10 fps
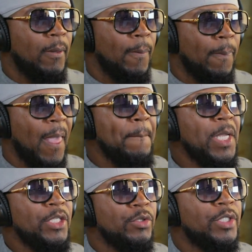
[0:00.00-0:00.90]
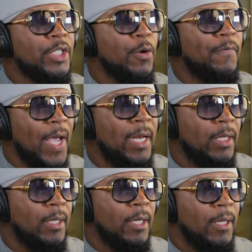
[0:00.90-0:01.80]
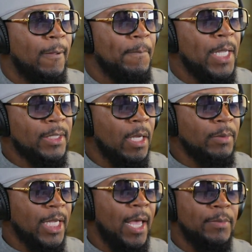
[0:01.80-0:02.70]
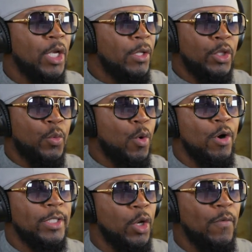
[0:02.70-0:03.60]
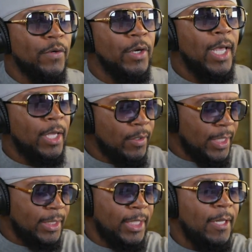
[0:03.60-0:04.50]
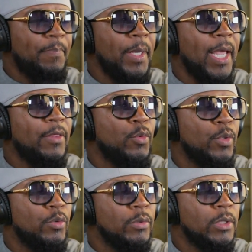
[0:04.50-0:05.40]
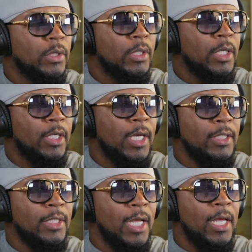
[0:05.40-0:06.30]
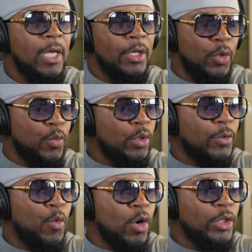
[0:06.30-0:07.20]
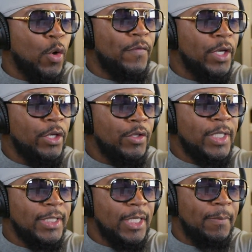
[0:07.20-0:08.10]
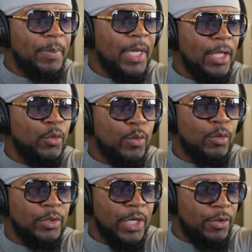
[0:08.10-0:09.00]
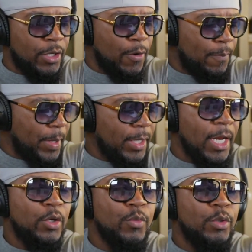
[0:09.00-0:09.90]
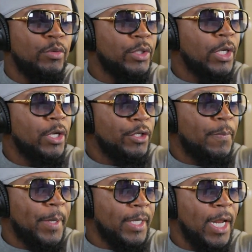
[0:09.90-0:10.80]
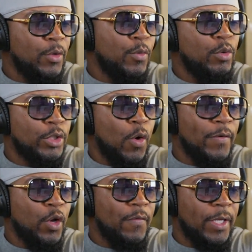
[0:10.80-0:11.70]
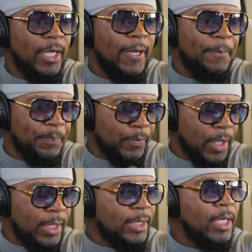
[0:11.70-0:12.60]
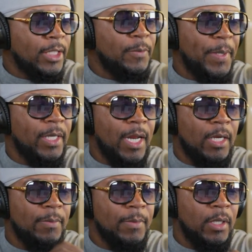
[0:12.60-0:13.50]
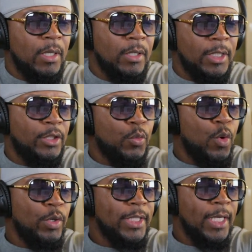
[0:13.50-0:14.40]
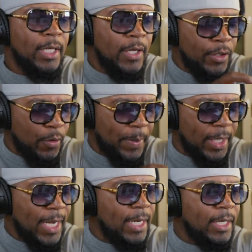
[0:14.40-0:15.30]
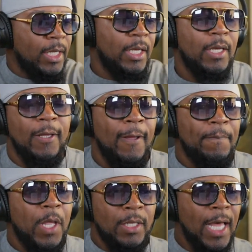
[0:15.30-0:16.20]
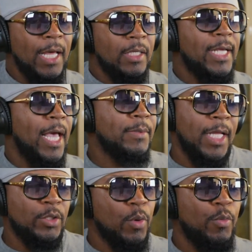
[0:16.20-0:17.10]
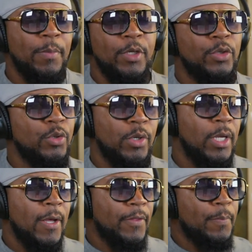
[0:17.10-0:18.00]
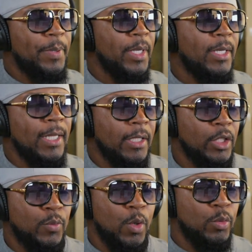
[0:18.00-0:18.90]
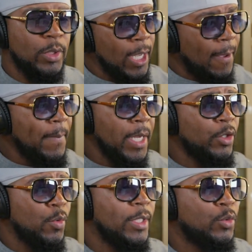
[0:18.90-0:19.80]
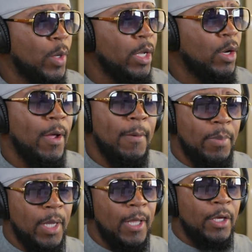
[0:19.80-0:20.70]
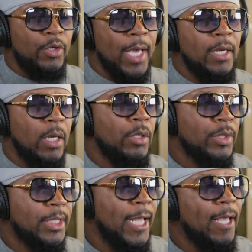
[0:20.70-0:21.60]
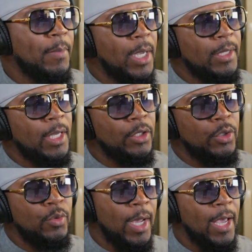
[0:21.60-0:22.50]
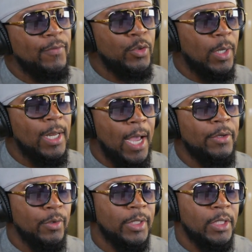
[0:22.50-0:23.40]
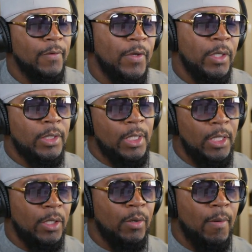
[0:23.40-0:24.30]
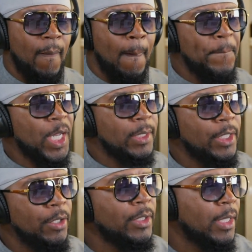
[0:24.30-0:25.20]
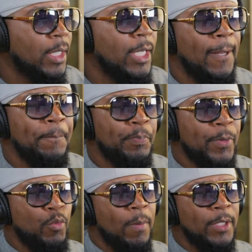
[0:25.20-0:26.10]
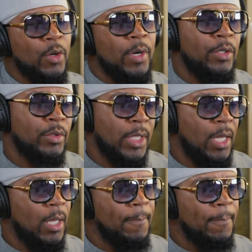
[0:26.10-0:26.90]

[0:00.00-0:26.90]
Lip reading: That means you're still fighting. And sometimes the war is over and you just sit and pick at the wounds. You understand? The war is over. You just sit and pick at the wounds. There you go. Picking at the wounds. You're picking at the wounds over and over again. Just picking at them. Just the wound is healing. You're picking at it again. A lot of times that's what women are doing. They're picking at these wounds, and men do it as well. But you got to understand, man, that you have to allow yourself to heal. Because here's the thing that women don't understand.